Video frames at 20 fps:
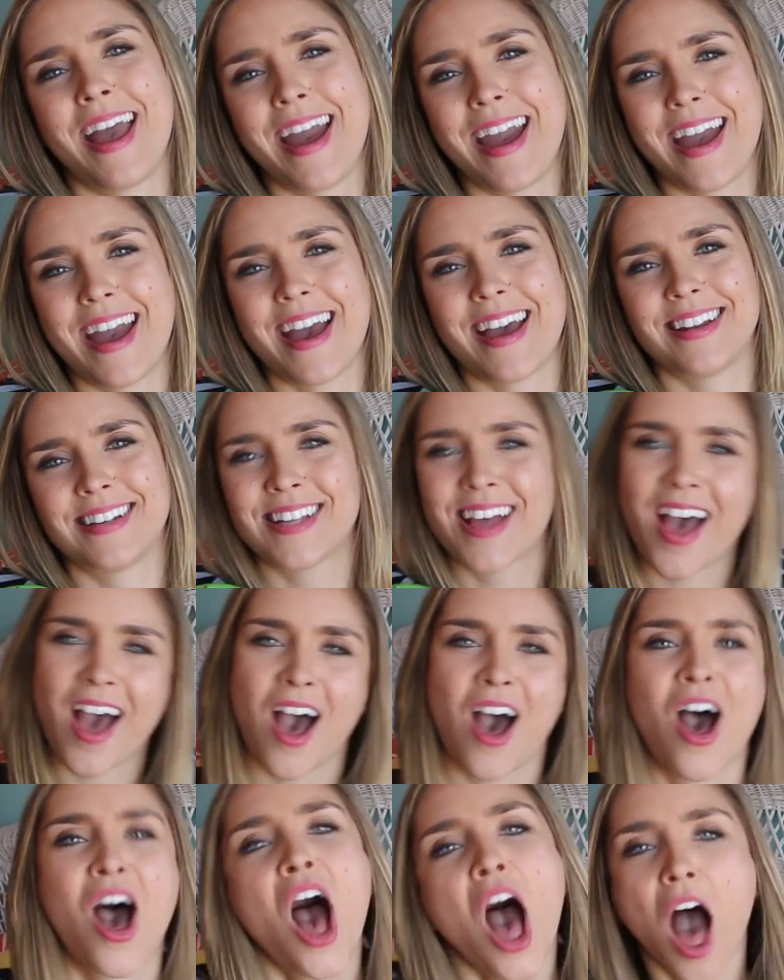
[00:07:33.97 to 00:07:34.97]
and
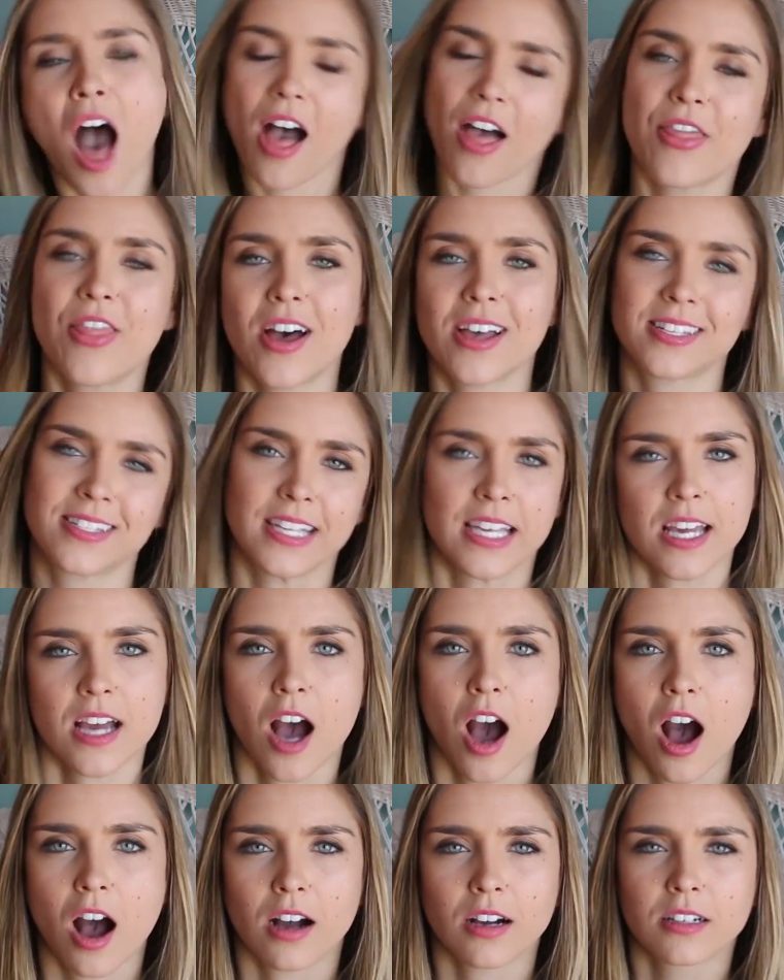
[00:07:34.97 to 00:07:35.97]
the
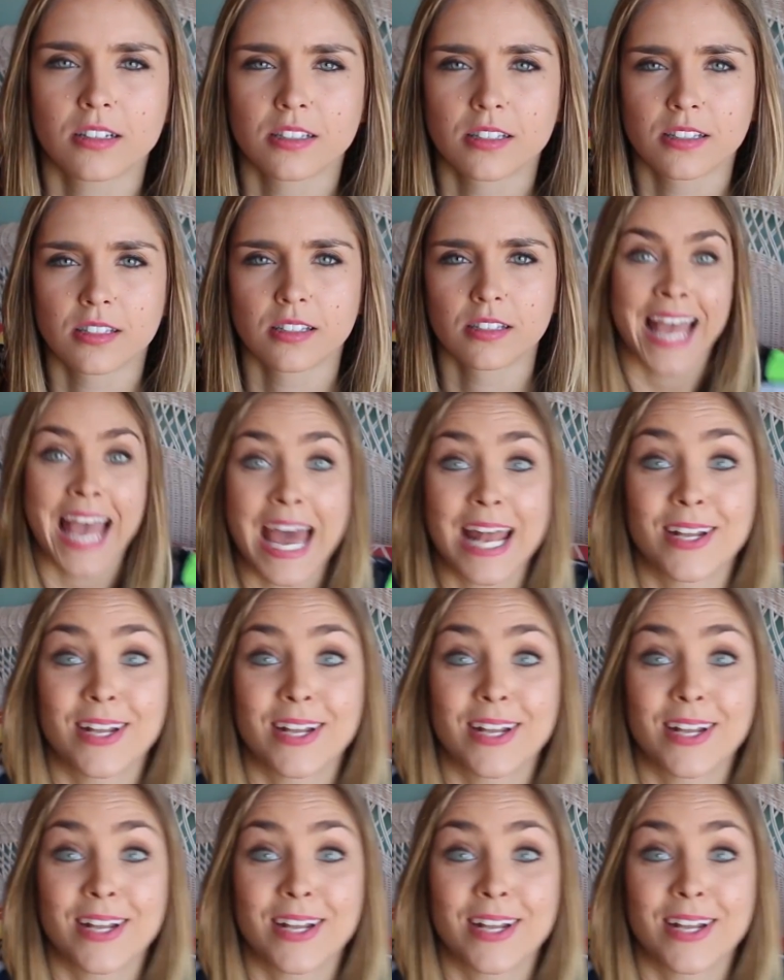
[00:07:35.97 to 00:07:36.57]
Seahawks.